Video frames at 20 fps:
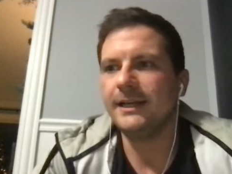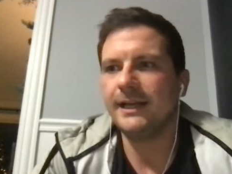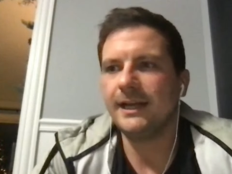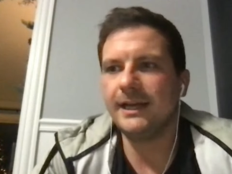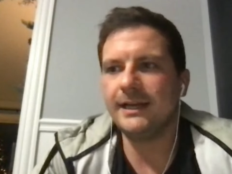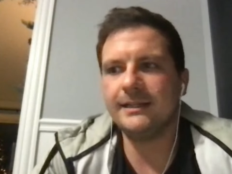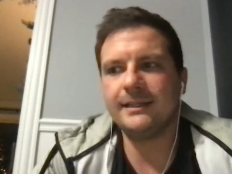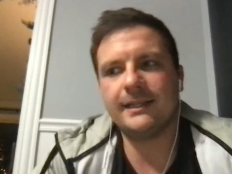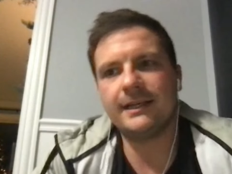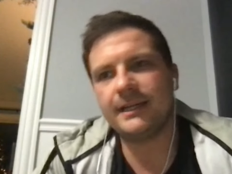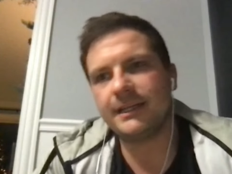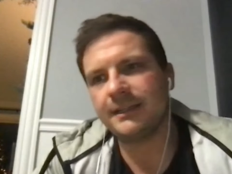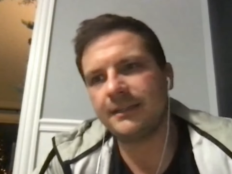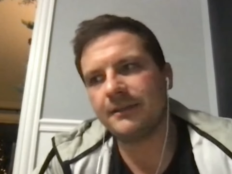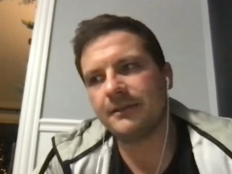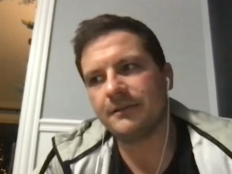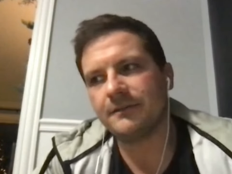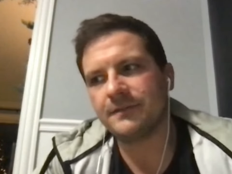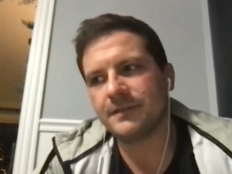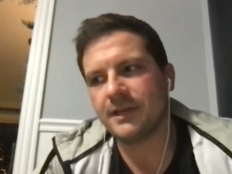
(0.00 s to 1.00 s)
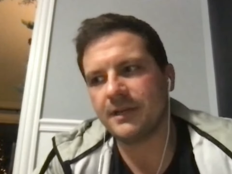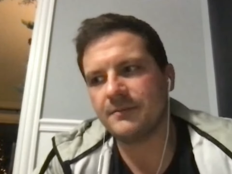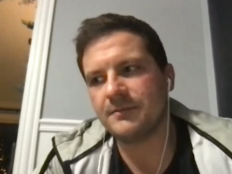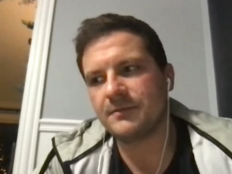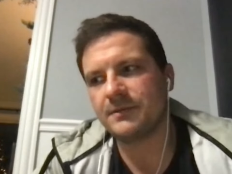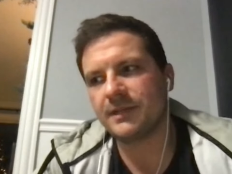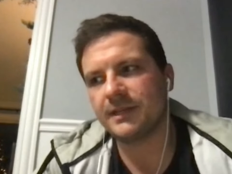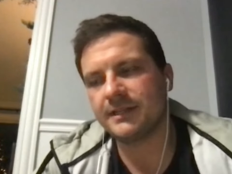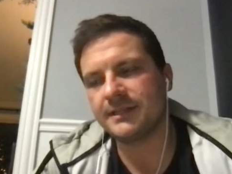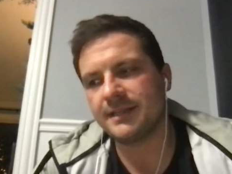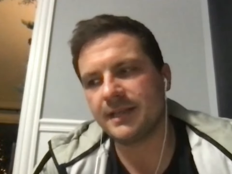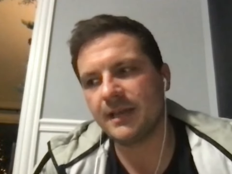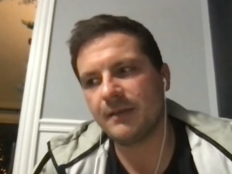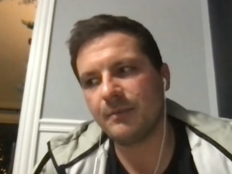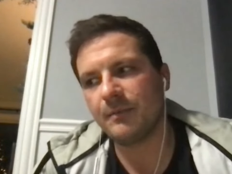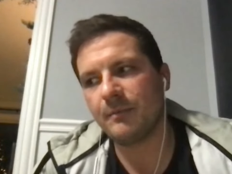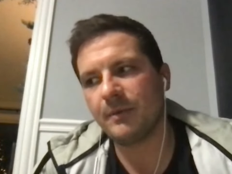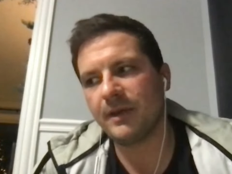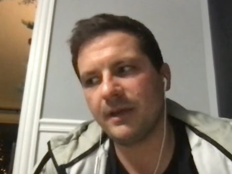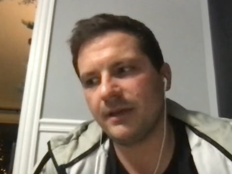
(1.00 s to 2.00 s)
And then I think of times with like
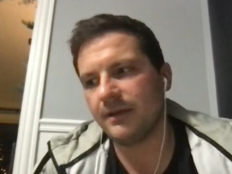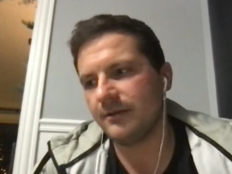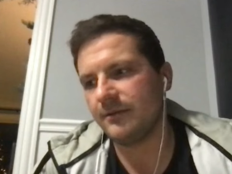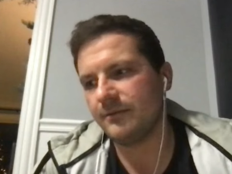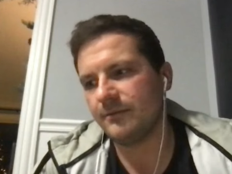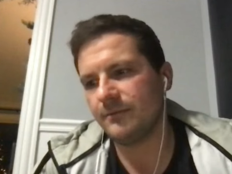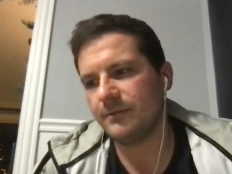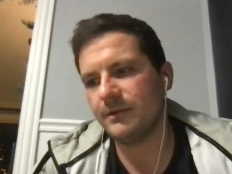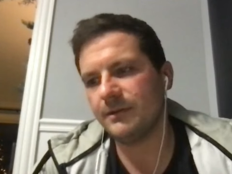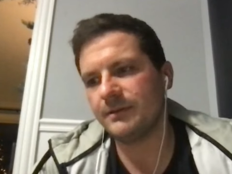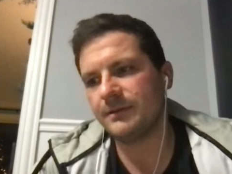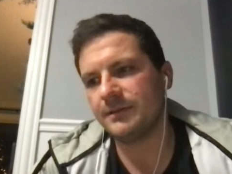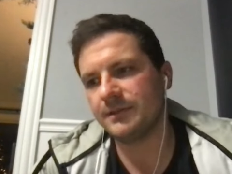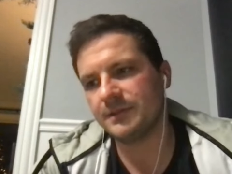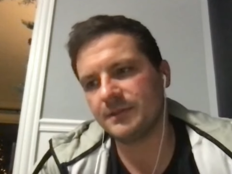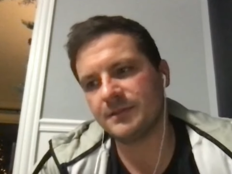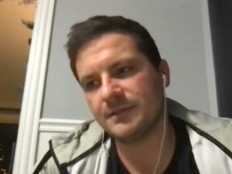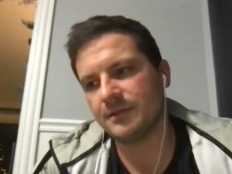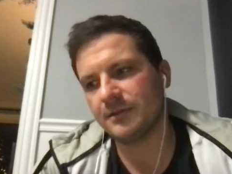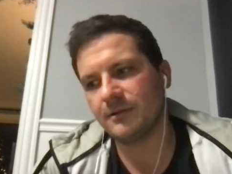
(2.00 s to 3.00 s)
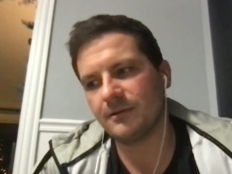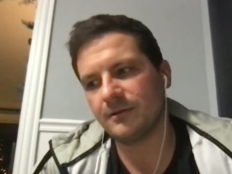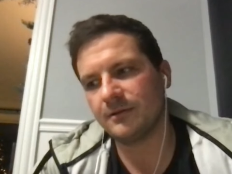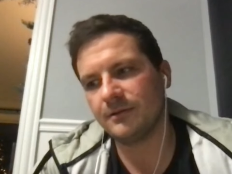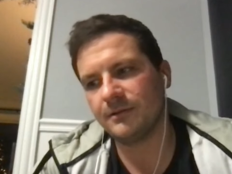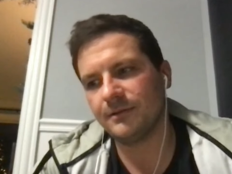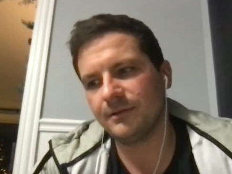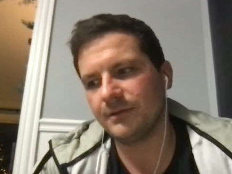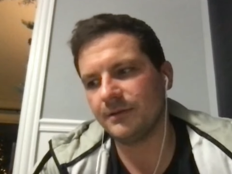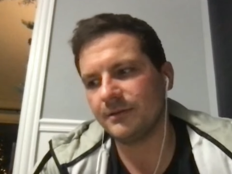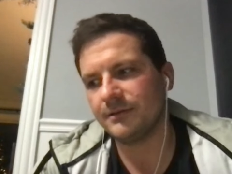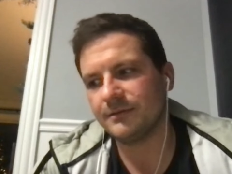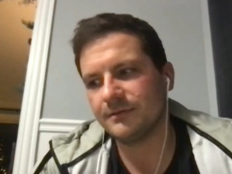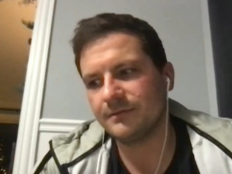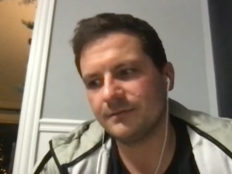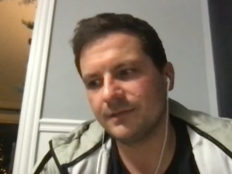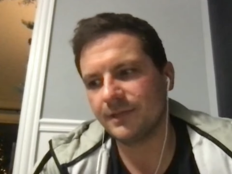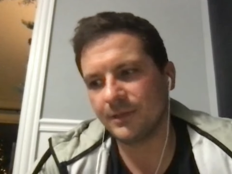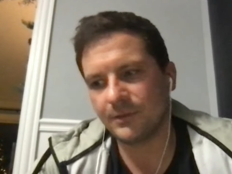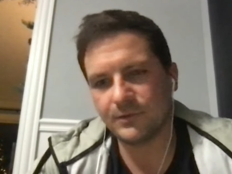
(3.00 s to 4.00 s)
Tampa Bay, where this year earlier,
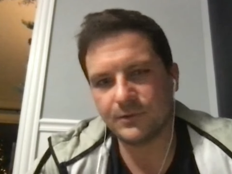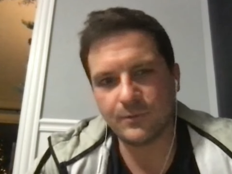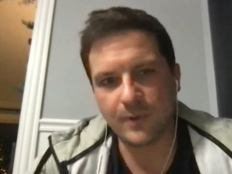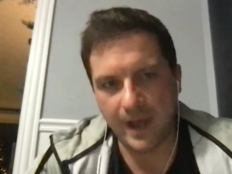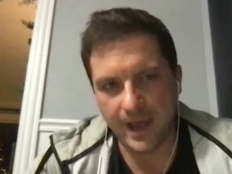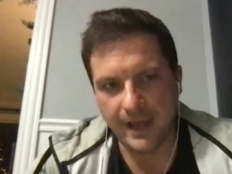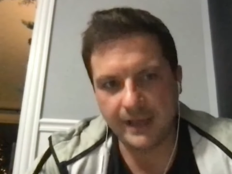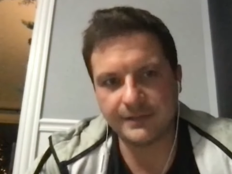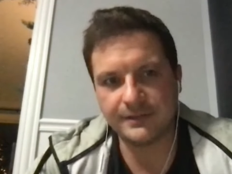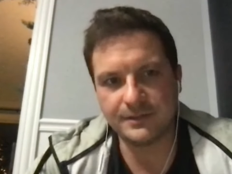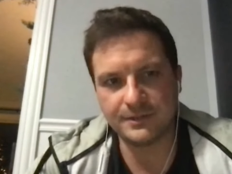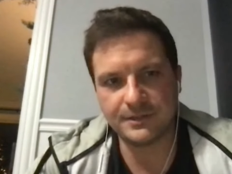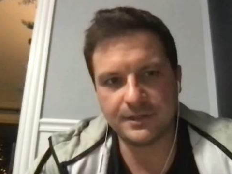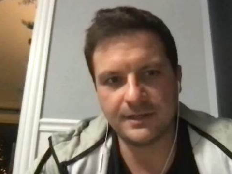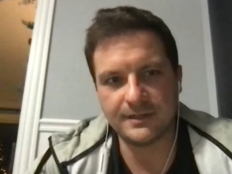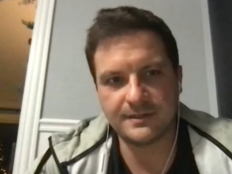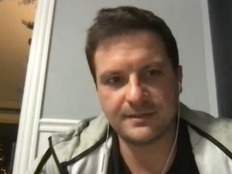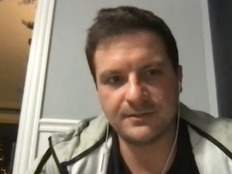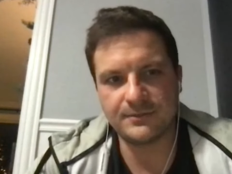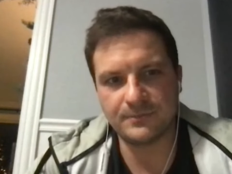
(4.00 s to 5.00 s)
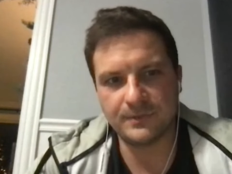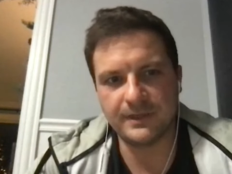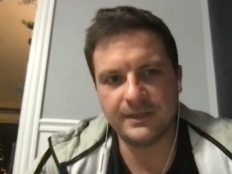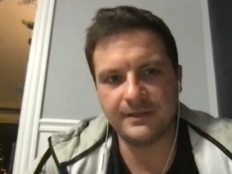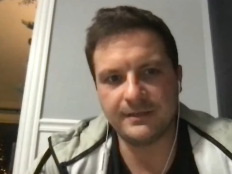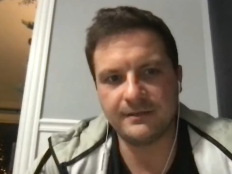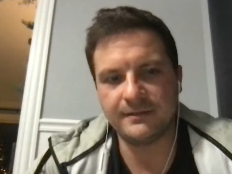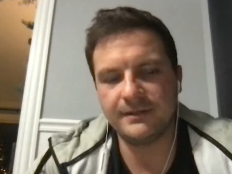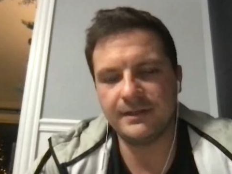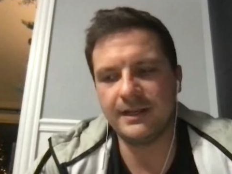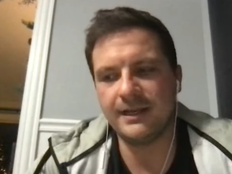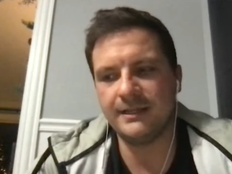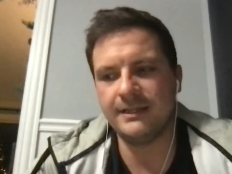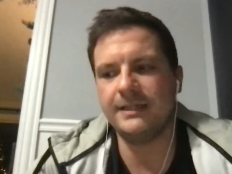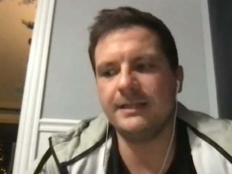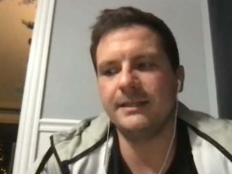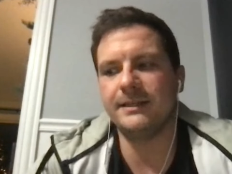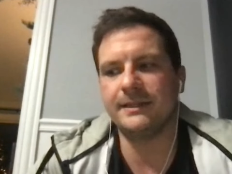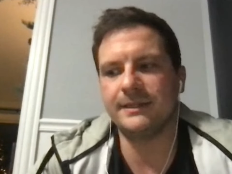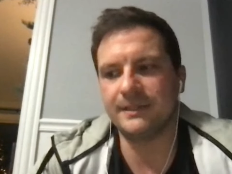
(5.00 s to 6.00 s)
like you had the chance to win, and
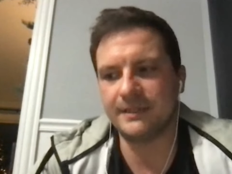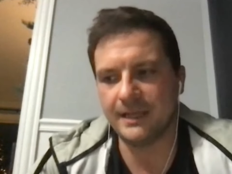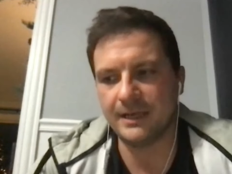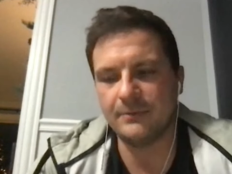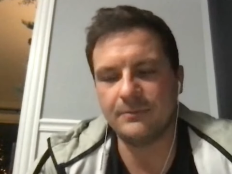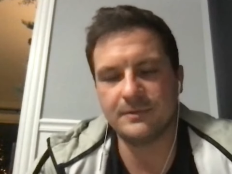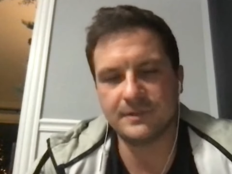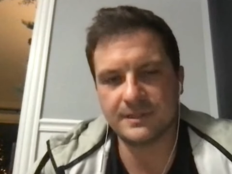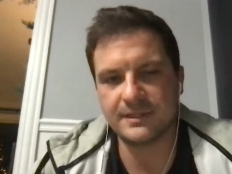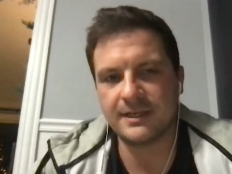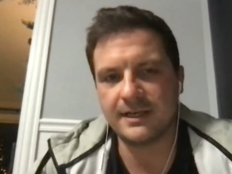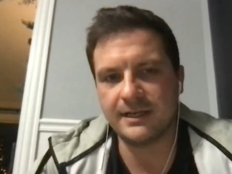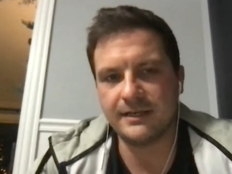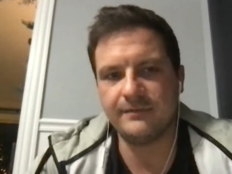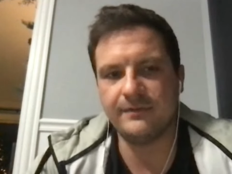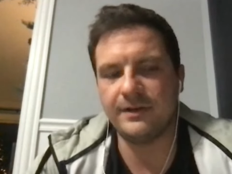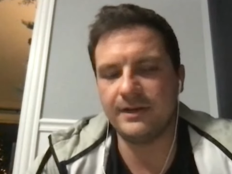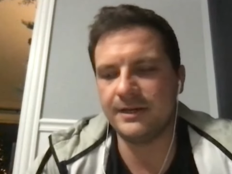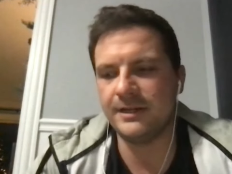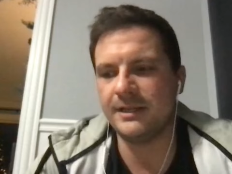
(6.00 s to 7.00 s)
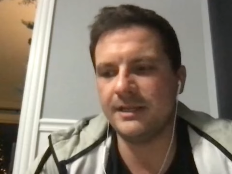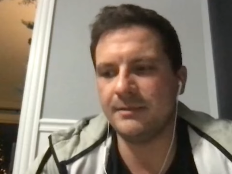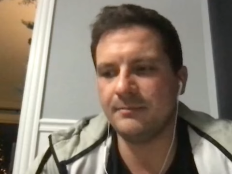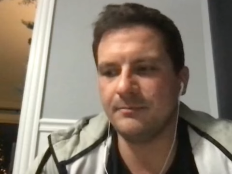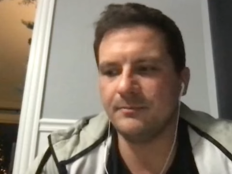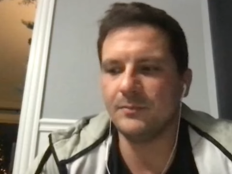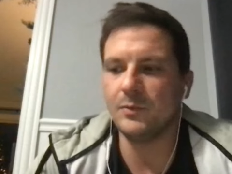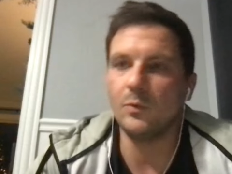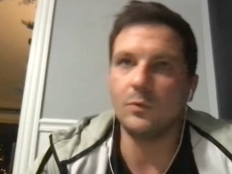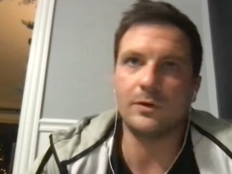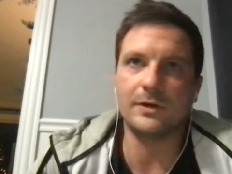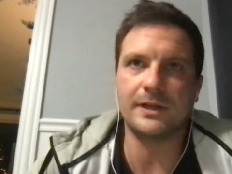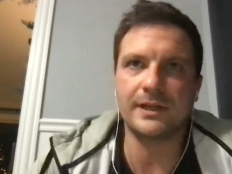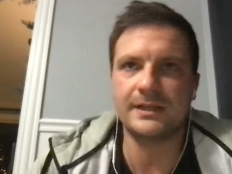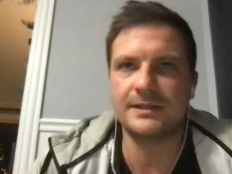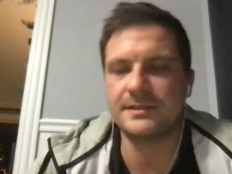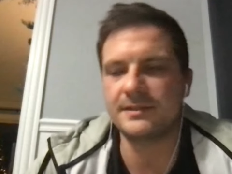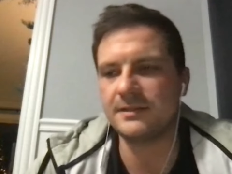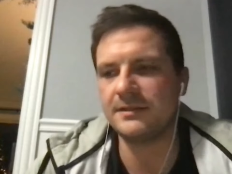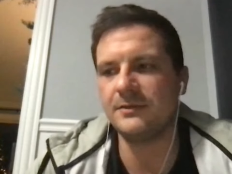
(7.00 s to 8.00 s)
then that was kind of on him or
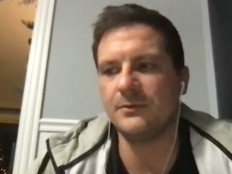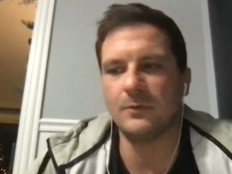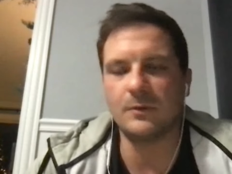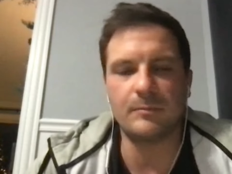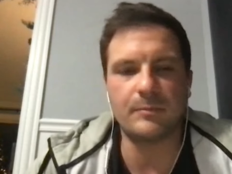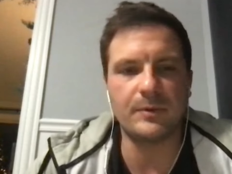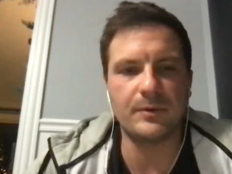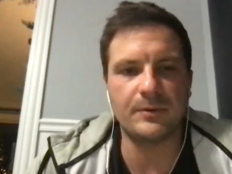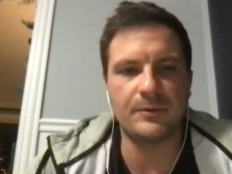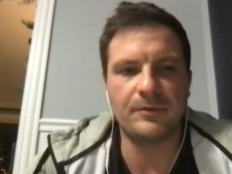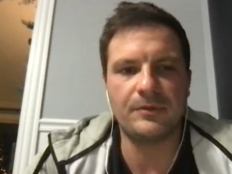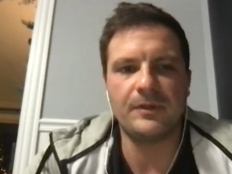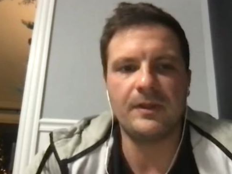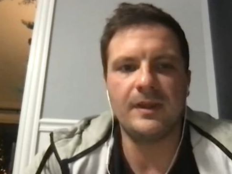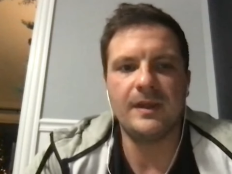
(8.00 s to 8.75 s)
Getsy or both.